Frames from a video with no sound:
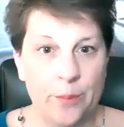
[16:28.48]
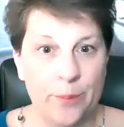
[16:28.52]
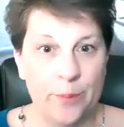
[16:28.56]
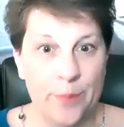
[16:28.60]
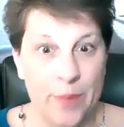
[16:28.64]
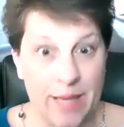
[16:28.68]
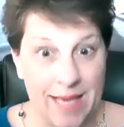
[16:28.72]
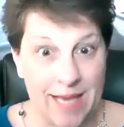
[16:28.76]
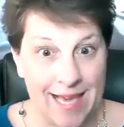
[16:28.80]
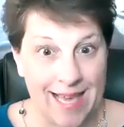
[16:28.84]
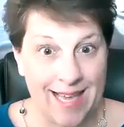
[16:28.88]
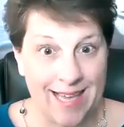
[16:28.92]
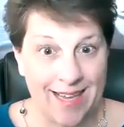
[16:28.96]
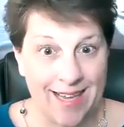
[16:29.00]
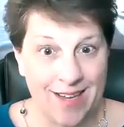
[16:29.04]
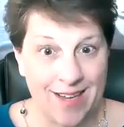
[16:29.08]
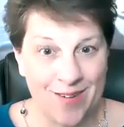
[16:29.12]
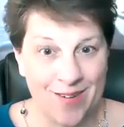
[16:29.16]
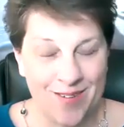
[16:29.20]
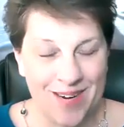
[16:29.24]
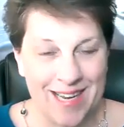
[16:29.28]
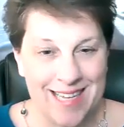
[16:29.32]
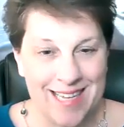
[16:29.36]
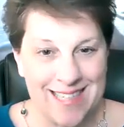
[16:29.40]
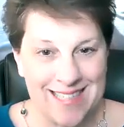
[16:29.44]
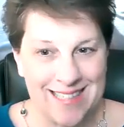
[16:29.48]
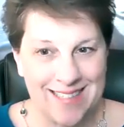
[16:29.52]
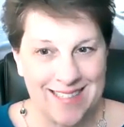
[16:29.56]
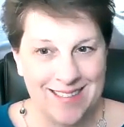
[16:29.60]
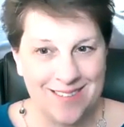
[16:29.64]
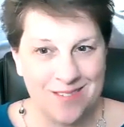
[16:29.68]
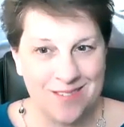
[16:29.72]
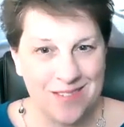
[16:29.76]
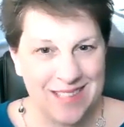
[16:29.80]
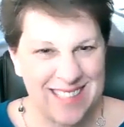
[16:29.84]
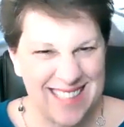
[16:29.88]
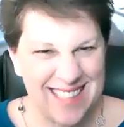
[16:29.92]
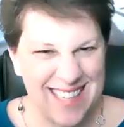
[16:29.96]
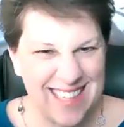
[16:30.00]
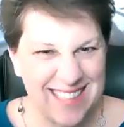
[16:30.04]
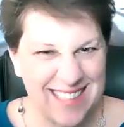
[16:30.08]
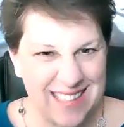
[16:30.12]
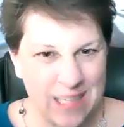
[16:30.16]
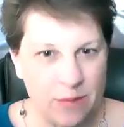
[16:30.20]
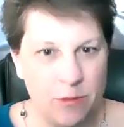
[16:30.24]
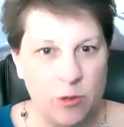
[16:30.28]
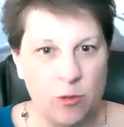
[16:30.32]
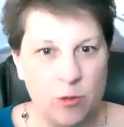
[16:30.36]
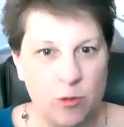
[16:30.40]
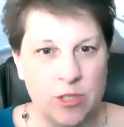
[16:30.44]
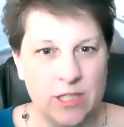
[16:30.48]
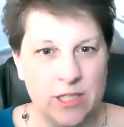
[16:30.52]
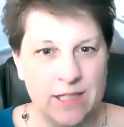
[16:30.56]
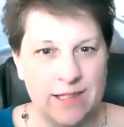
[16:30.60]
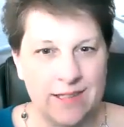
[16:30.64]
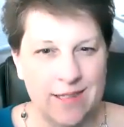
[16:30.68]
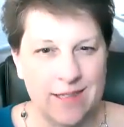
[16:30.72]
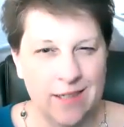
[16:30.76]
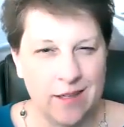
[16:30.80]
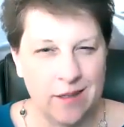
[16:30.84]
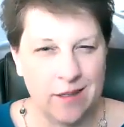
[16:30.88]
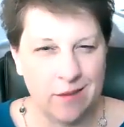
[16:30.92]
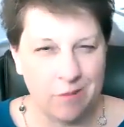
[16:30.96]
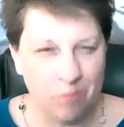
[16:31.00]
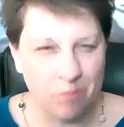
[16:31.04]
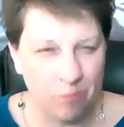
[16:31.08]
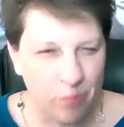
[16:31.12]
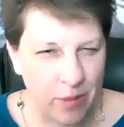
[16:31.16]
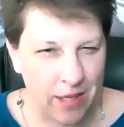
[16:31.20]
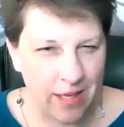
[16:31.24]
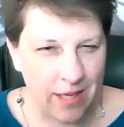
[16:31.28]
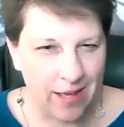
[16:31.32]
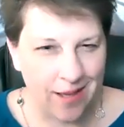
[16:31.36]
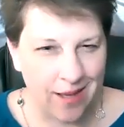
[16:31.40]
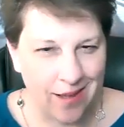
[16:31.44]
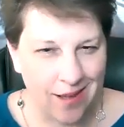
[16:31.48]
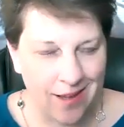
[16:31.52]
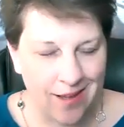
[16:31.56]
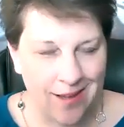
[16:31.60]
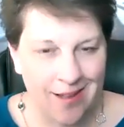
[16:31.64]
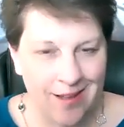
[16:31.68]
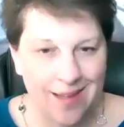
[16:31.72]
being, right? When's the last time you were just being?